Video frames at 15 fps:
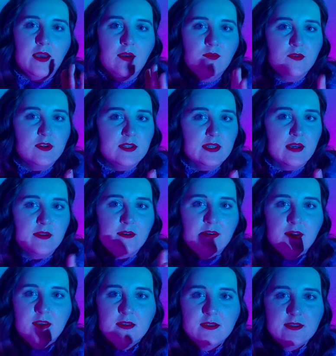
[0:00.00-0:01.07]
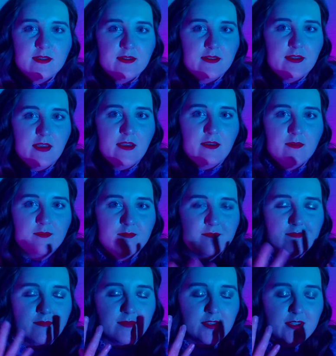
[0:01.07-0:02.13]
every Saturday and Sunday,
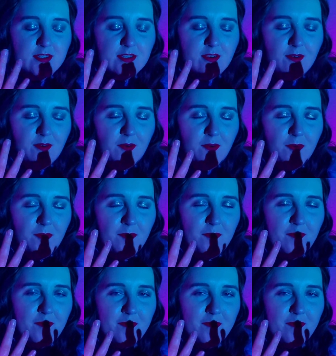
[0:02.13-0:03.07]
so